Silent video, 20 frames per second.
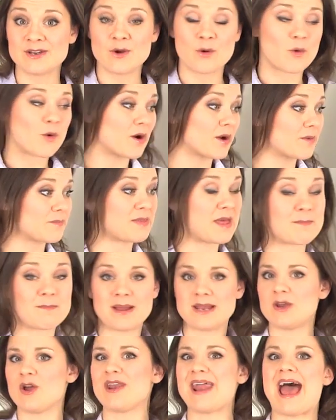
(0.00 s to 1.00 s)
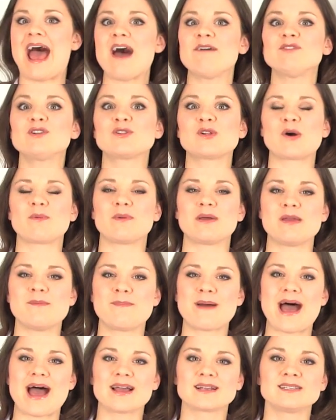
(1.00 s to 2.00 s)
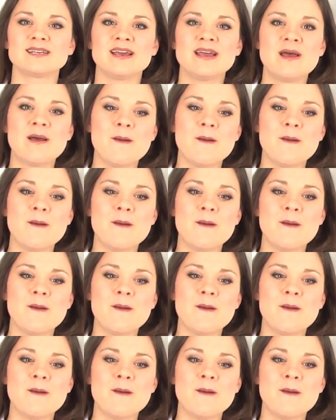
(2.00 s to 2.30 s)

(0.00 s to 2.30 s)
or that might not have a global impact,